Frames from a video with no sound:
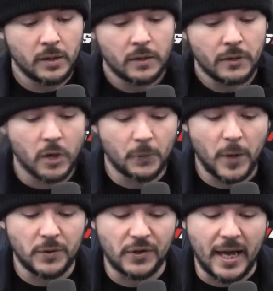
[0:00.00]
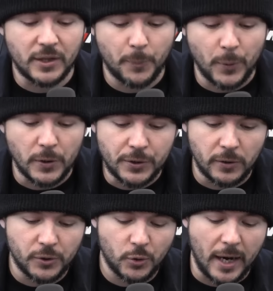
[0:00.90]
The New York Post says a personal
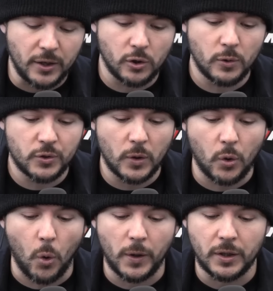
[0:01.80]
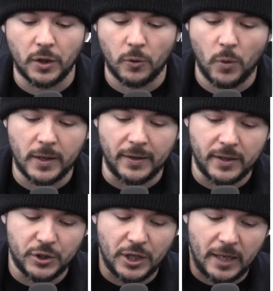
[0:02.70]
trainer who was recording her workout at a
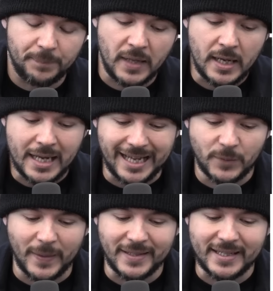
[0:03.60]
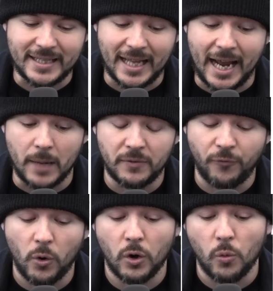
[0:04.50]
gym has been slammed
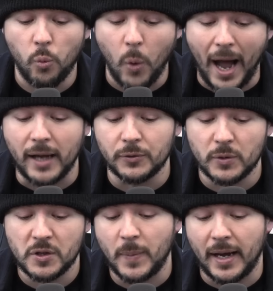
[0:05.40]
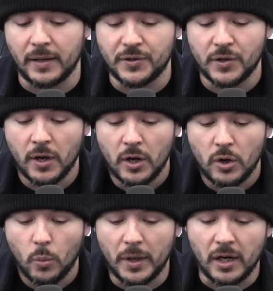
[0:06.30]
for her wild response
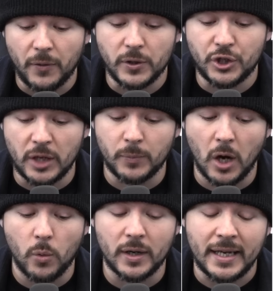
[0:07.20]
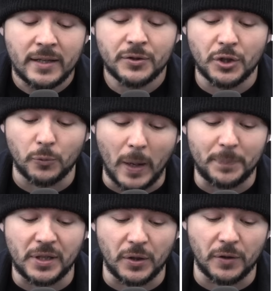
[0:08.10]
when another gym goer
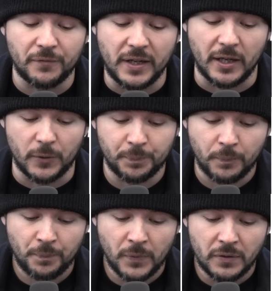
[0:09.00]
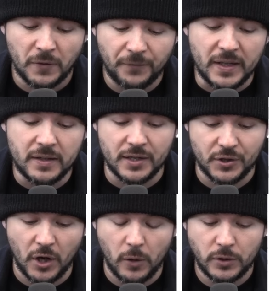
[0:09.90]
interrupted her video. The fitness
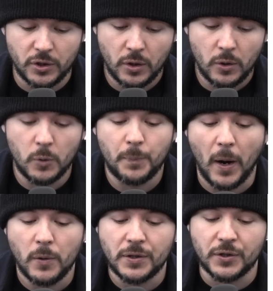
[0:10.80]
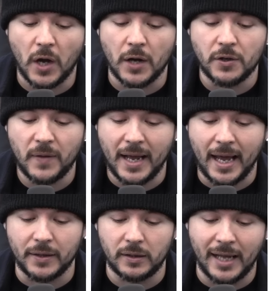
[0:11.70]
coach, who posts under the
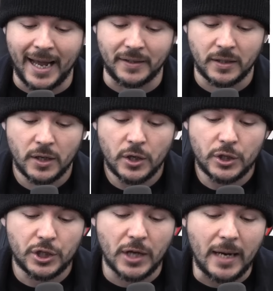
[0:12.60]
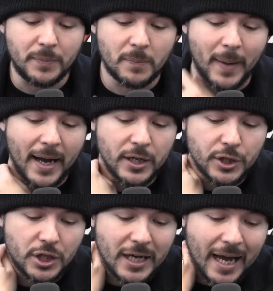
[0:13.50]
handle at Shaped by
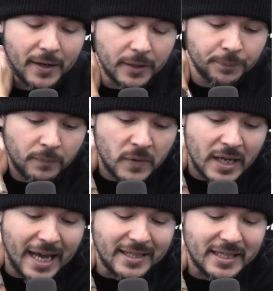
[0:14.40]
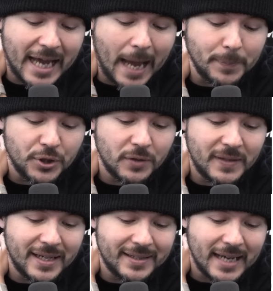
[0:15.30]
Shiana, has captured
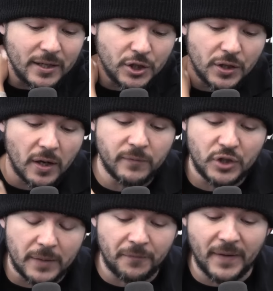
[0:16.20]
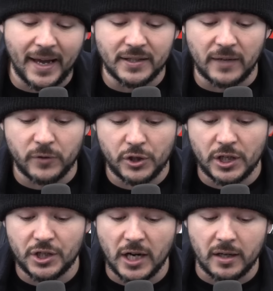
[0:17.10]
the attention of gym fans after she
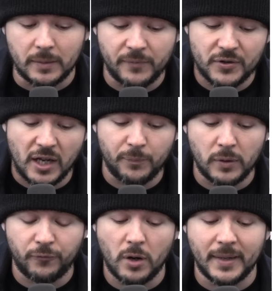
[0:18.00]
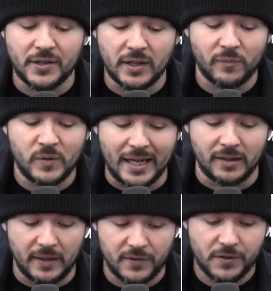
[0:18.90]
shared a clip of herself performing a set of
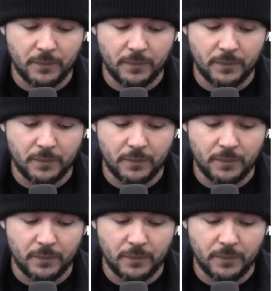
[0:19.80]
deadlifts.